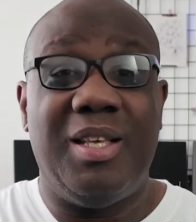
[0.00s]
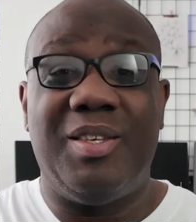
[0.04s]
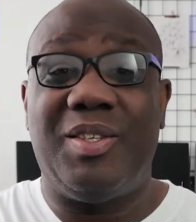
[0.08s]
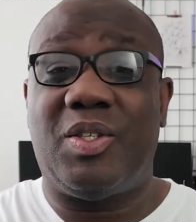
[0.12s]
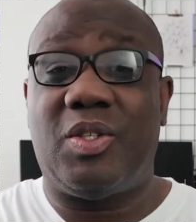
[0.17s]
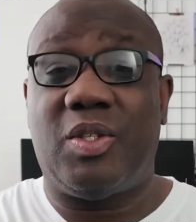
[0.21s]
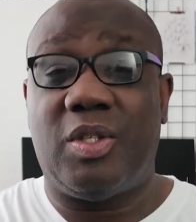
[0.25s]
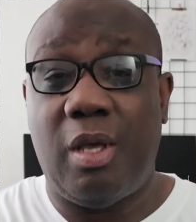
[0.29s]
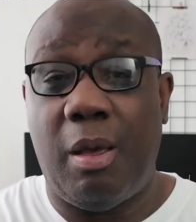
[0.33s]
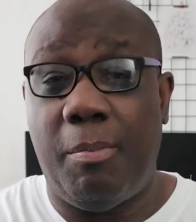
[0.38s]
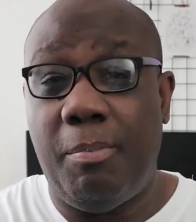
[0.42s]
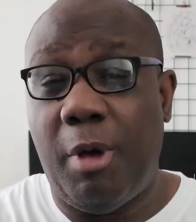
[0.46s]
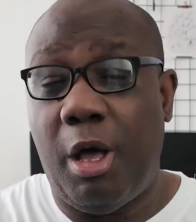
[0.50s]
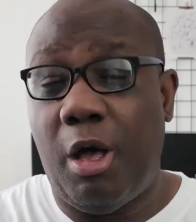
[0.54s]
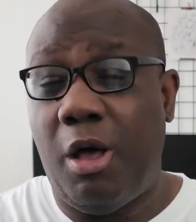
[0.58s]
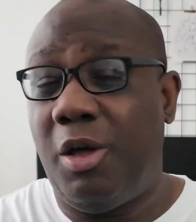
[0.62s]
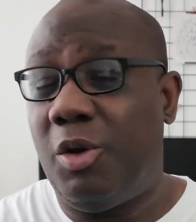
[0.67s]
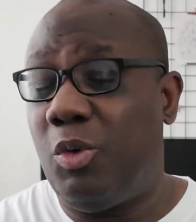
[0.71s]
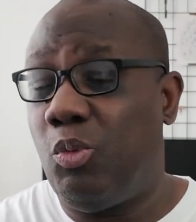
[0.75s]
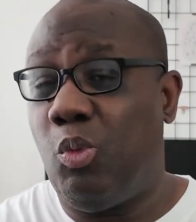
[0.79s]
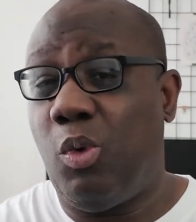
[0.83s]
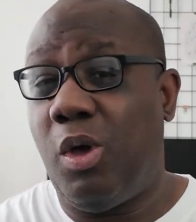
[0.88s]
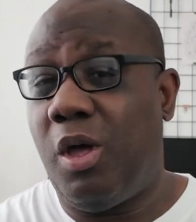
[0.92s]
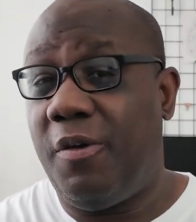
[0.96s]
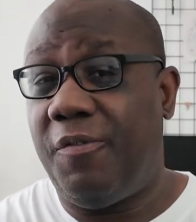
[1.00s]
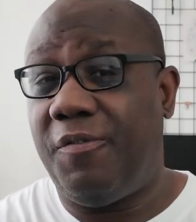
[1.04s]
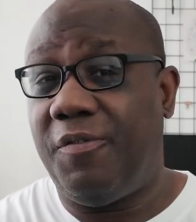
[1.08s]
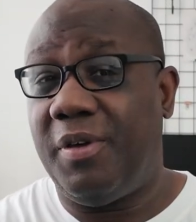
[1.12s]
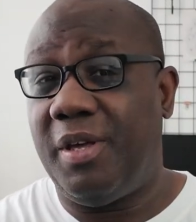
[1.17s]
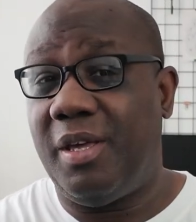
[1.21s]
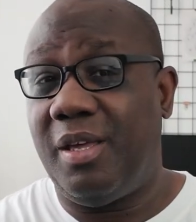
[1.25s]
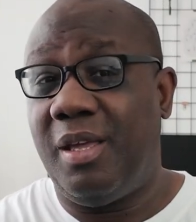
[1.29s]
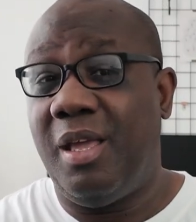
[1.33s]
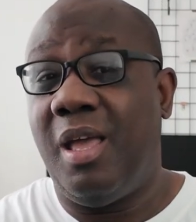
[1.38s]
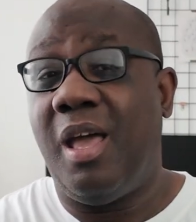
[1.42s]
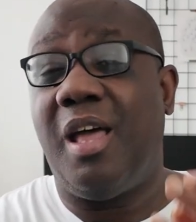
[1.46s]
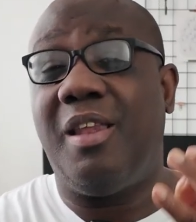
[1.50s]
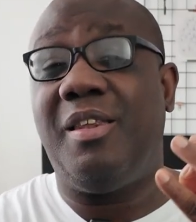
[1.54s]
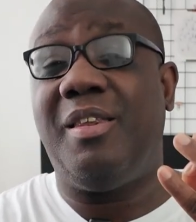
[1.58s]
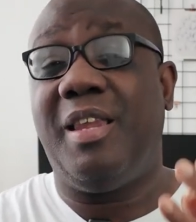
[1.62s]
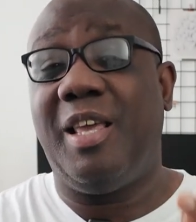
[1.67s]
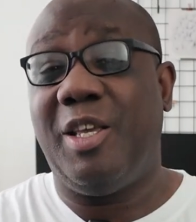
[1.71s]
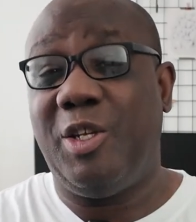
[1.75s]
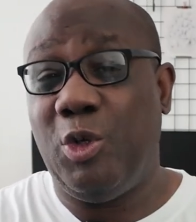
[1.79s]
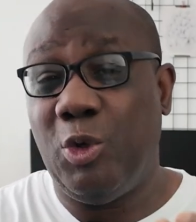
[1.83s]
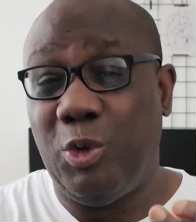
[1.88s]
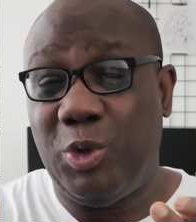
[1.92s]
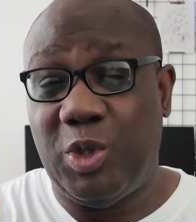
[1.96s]
Some aren't worth it
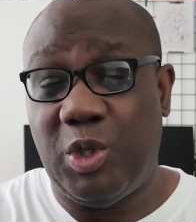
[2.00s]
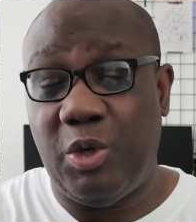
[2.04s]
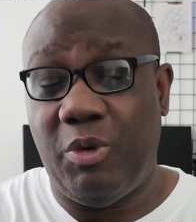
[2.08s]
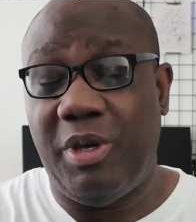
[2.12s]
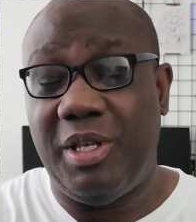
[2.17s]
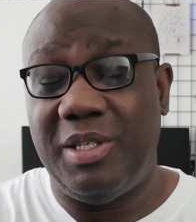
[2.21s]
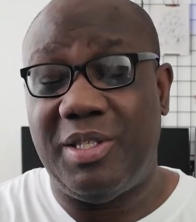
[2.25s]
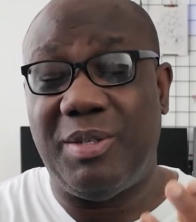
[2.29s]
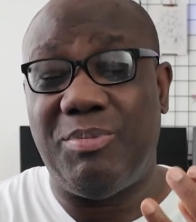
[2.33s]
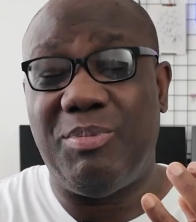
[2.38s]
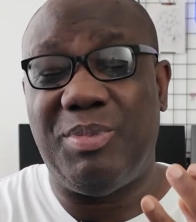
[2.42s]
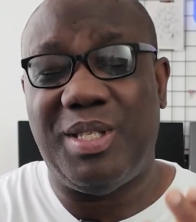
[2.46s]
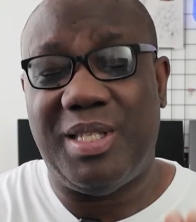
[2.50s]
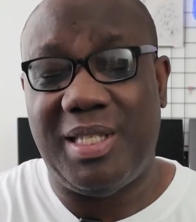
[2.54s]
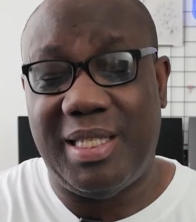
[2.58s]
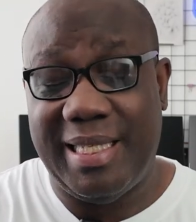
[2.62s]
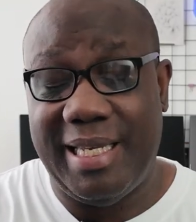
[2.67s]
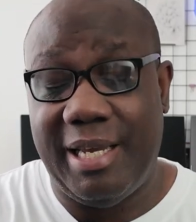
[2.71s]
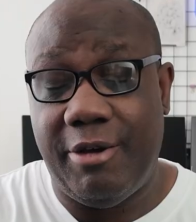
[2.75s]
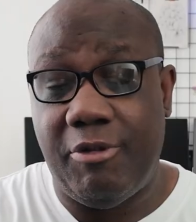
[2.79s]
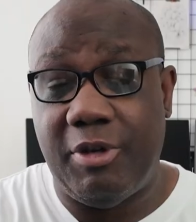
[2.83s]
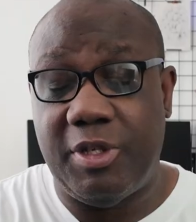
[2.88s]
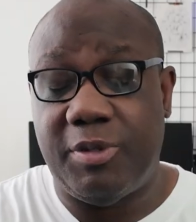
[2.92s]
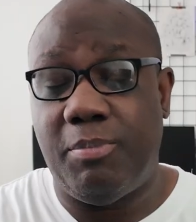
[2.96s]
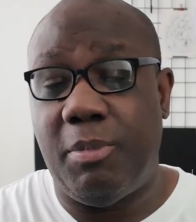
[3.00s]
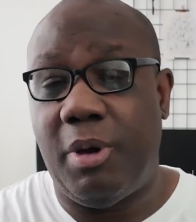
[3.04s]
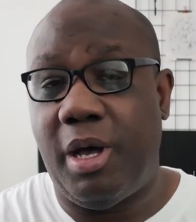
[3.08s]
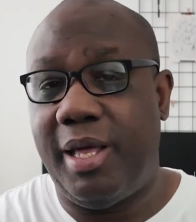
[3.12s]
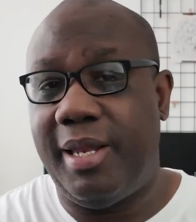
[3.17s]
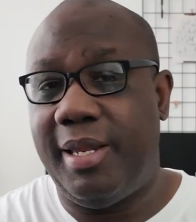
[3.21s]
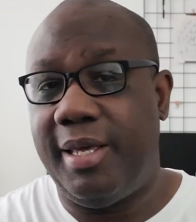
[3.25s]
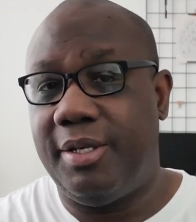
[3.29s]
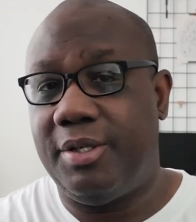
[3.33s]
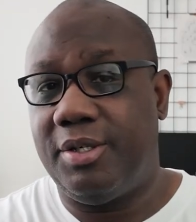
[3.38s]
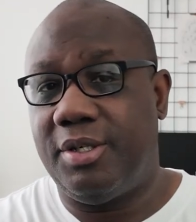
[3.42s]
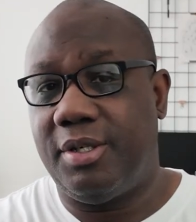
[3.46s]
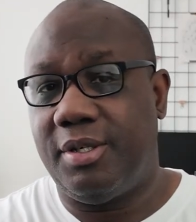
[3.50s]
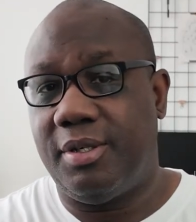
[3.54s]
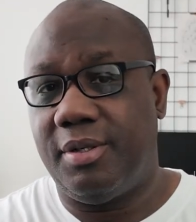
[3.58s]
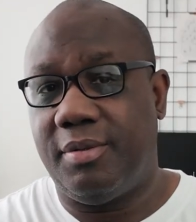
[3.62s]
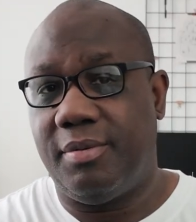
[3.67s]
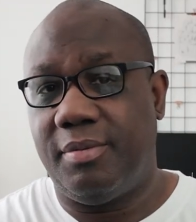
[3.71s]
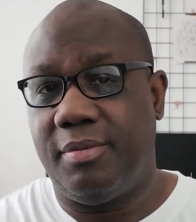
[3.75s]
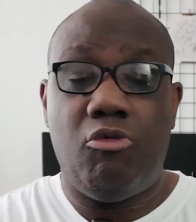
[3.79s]
unless you're doing some serious mileage.